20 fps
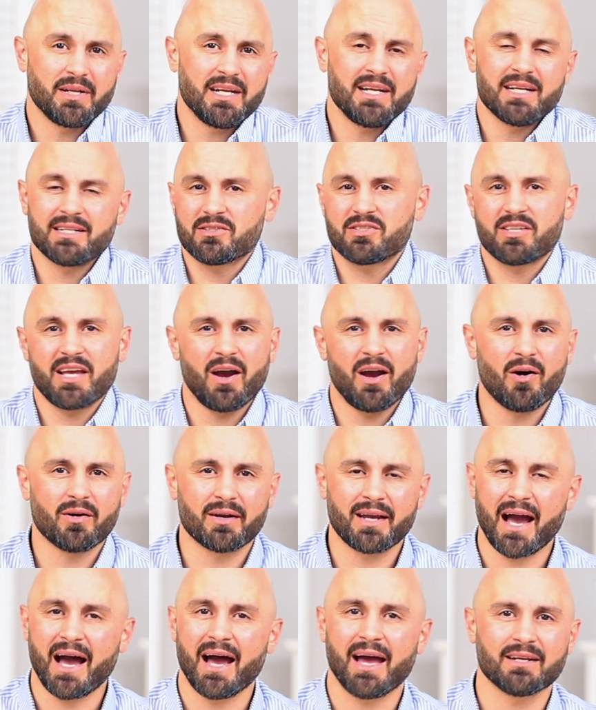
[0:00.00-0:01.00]
He didn't say, "Oh,
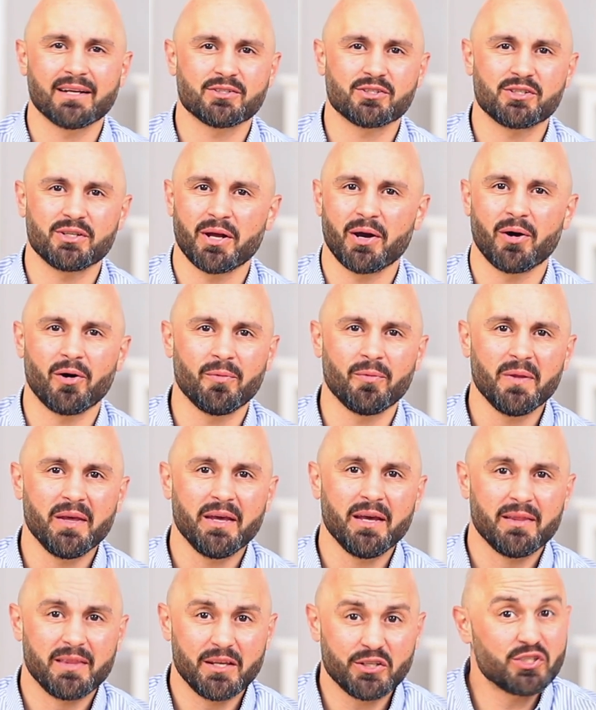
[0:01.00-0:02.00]
guys, you know,
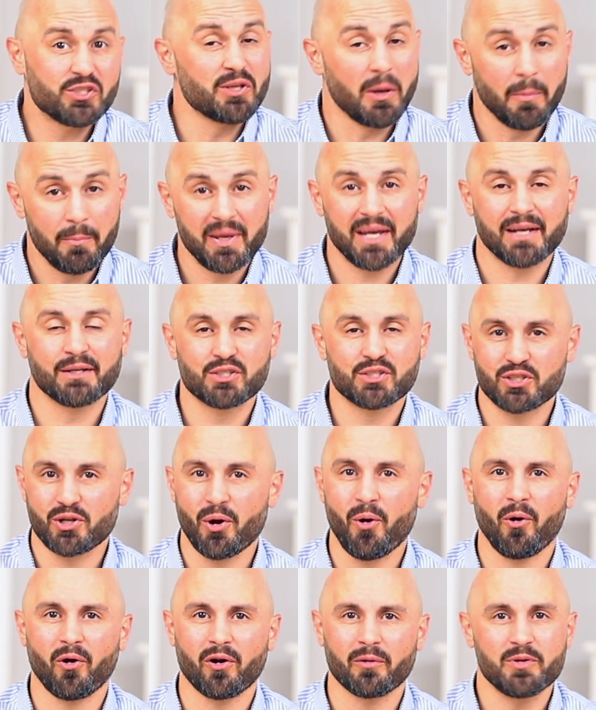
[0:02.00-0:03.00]
this is a big
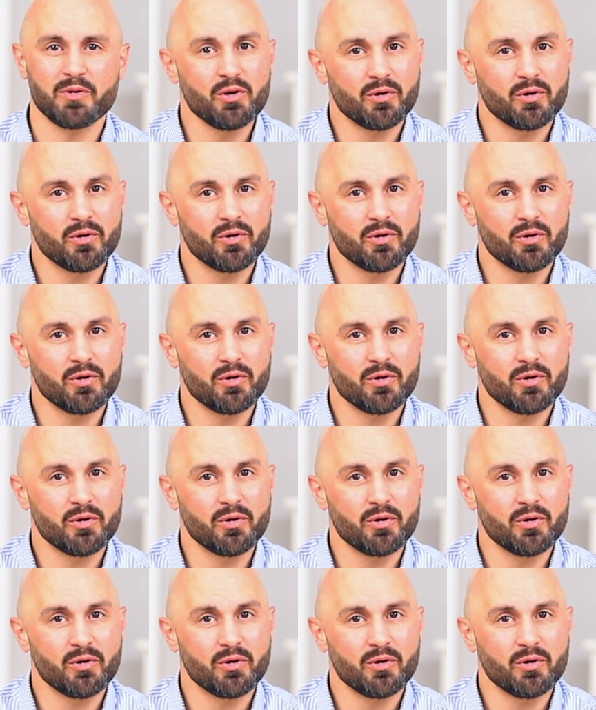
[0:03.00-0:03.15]
storm.